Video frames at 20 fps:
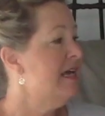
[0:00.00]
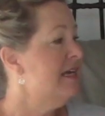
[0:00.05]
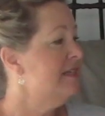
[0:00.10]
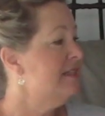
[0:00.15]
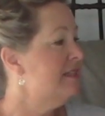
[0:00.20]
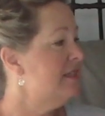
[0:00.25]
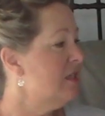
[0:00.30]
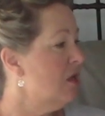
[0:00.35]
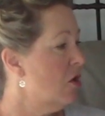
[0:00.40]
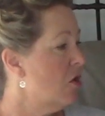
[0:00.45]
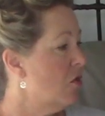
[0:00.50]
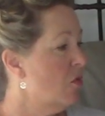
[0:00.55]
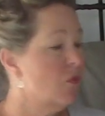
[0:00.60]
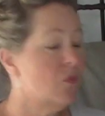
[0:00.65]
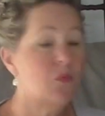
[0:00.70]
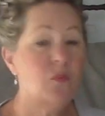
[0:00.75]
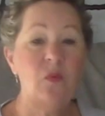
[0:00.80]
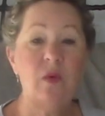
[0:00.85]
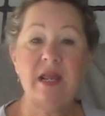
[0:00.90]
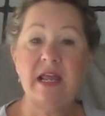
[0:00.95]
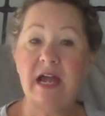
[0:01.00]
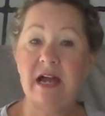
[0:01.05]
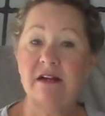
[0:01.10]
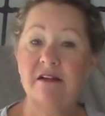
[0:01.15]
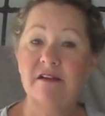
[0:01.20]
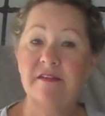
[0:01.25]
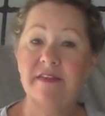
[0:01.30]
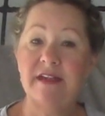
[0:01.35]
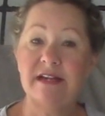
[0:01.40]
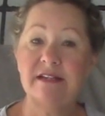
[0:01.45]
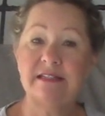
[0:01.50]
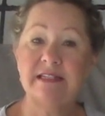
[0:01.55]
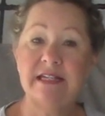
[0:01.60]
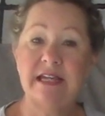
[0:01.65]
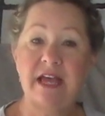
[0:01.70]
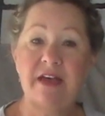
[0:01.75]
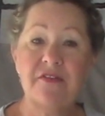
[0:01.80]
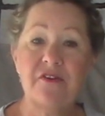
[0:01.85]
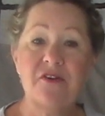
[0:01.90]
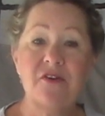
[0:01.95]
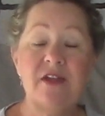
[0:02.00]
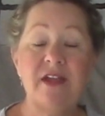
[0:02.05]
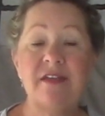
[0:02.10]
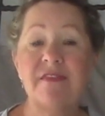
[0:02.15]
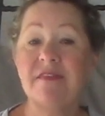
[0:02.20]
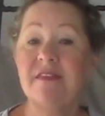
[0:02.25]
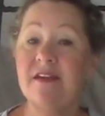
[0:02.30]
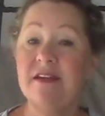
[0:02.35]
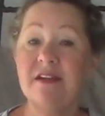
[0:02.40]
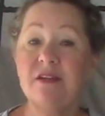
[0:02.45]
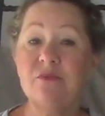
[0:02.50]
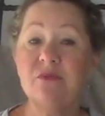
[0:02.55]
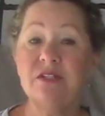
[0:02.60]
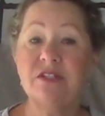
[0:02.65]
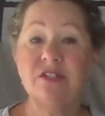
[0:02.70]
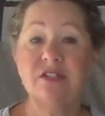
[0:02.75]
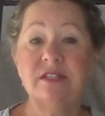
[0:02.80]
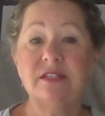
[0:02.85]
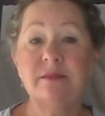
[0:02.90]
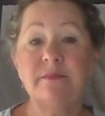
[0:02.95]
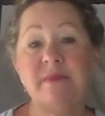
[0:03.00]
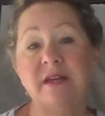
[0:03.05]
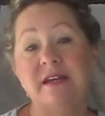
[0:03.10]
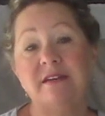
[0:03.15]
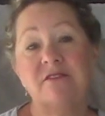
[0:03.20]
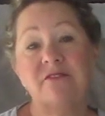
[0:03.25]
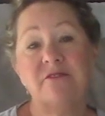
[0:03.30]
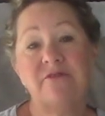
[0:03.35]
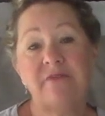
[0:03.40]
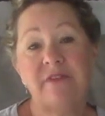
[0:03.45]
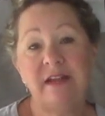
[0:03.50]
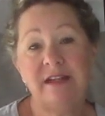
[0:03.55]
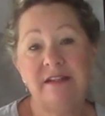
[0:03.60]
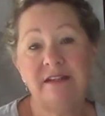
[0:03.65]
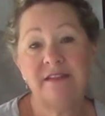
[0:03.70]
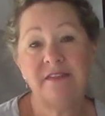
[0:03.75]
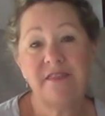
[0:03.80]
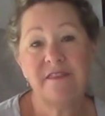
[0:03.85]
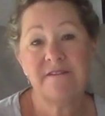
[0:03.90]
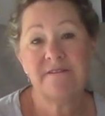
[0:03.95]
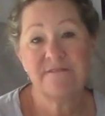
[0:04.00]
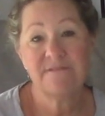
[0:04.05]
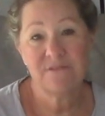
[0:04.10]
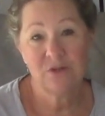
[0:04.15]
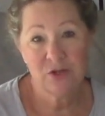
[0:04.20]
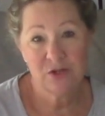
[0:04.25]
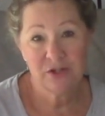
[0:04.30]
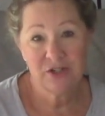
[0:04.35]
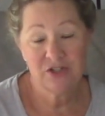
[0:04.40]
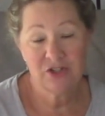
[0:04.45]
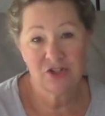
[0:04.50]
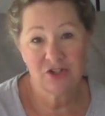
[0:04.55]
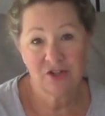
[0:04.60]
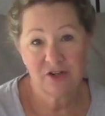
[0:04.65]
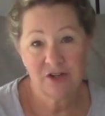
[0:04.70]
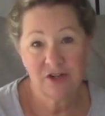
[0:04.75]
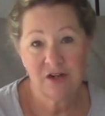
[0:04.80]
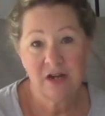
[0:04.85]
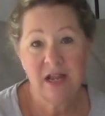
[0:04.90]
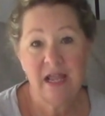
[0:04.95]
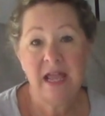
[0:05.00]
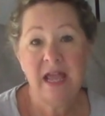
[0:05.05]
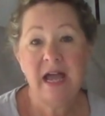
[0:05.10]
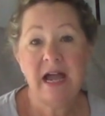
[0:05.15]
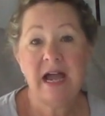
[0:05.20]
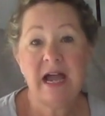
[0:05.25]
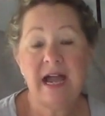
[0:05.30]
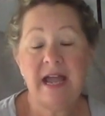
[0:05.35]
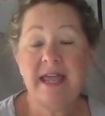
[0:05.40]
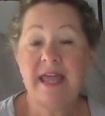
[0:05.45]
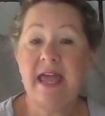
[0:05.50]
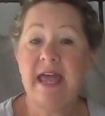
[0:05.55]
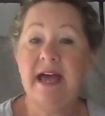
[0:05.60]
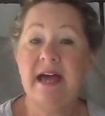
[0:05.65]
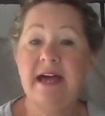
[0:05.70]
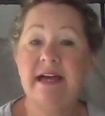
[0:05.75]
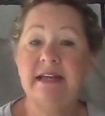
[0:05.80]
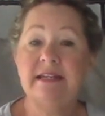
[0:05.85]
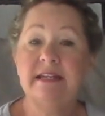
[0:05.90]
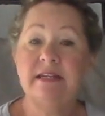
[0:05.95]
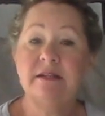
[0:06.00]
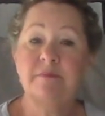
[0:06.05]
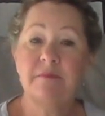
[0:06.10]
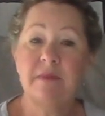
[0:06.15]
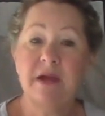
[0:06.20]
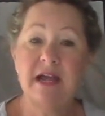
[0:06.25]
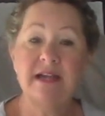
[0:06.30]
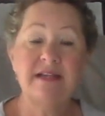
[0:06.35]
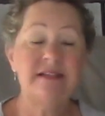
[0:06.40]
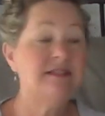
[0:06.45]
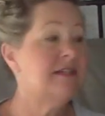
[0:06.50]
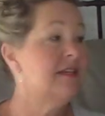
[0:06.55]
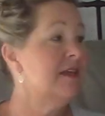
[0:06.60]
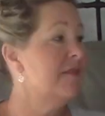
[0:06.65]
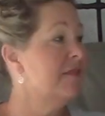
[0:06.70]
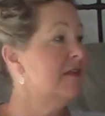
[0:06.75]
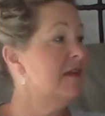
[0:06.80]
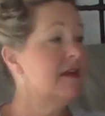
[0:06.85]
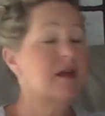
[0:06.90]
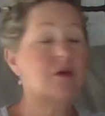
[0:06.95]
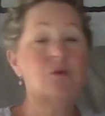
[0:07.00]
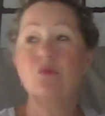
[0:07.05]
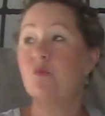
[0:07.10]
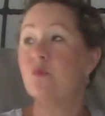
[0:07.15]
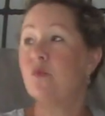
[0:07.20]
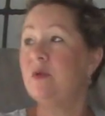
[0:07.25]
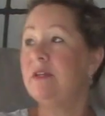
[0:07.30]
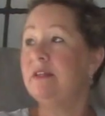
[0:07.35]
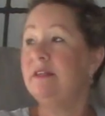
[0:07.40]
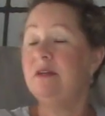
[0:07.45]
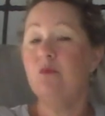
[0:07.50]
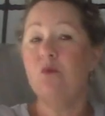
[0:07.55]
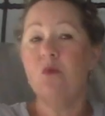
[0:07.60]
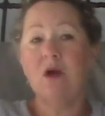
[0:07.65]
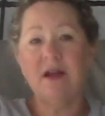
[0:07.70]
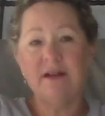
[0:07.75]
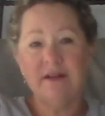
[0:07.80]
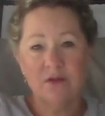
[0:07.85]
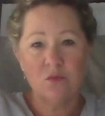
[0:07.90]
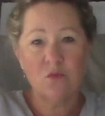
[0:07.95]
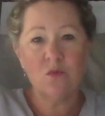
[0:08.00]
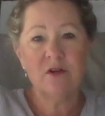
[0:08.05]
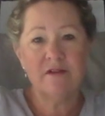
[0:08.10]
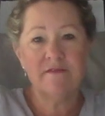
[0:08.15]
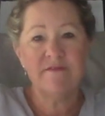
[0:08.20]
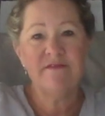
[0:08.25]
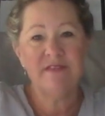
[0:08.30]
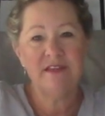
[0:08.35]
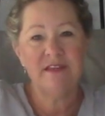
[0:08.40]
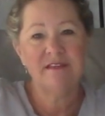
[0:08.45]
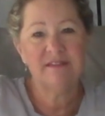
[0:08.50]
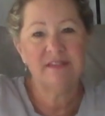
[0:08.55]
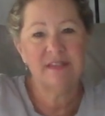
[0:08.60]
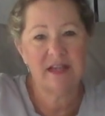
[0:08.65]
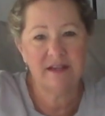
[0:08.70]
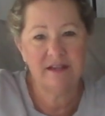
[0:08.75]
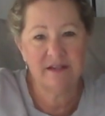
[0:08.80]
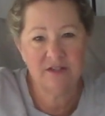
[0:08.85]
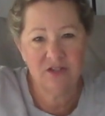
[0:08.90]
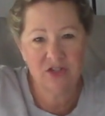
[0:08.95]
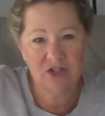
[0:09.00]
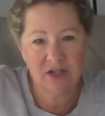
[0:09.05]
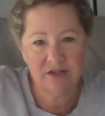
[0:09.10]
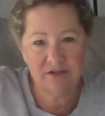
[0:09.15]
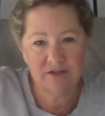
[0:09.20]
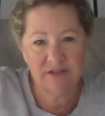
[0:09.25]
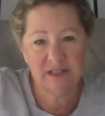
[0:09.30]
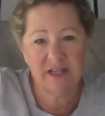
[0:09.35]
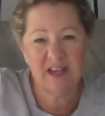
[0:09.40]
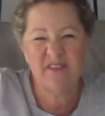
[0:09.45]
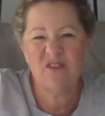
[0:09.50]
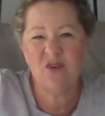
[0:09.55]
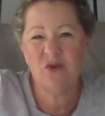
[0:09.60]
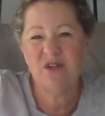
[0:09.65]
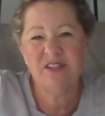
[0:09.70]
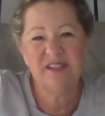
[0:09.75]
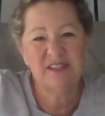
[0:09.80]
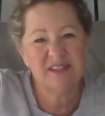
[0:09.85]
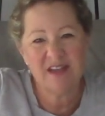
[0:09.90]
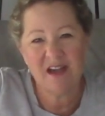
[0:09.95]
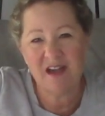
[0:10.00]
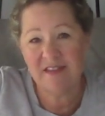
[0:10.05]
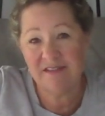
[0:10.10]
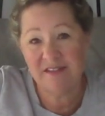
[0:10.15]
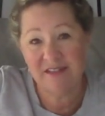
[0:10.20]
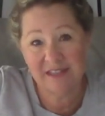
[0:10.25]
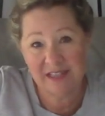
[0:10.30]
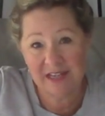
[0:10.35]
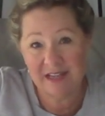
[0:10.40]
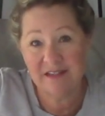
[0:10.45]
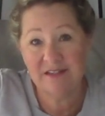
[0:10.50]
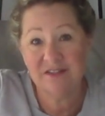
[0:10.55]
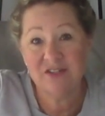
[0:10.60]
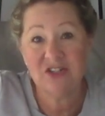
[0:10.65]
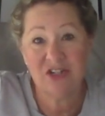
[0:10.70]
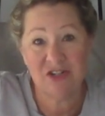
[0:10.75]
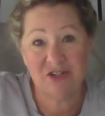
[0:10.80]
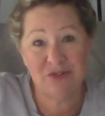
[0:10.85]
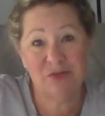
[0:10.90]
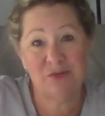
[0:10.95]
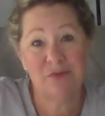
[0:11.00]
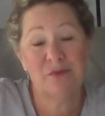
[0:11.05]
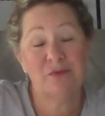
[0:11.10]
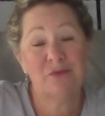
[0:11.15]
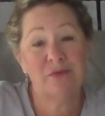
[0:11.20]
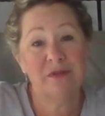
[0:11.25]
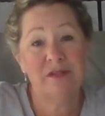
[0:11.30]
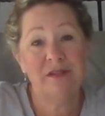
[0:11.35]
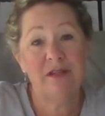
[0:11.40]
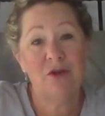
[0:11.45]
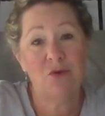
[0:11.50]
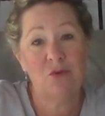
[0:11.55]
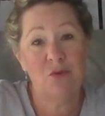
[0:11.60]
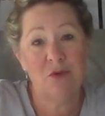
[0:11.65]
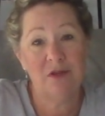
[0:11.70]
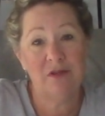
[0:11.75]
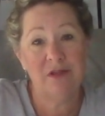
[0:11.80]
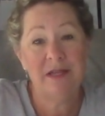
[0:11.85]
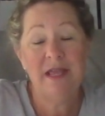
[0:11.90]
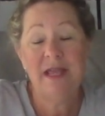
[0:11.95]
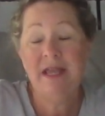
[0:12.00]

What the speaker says: So we got all that together, and then it was just a matter of finding the furniture. I had in mind that I really wanted one of these kind of chairs. I've always thought these kind of chairs were really cool.